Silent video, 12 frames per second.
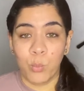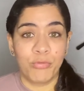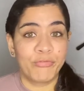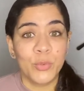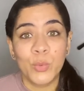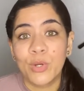
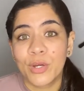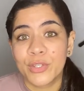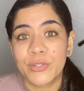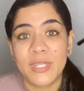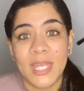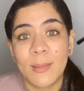food on
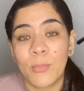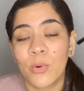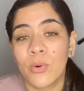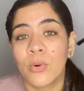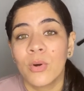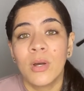your
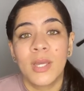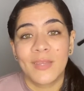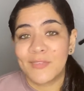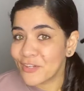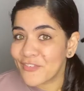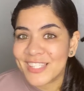table,
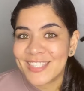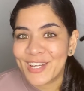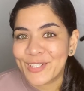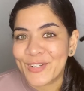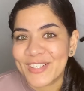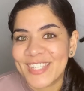even if it's
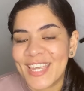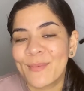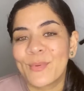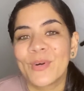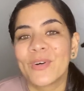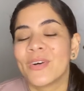not your
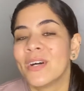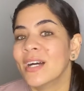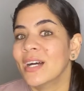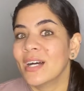table,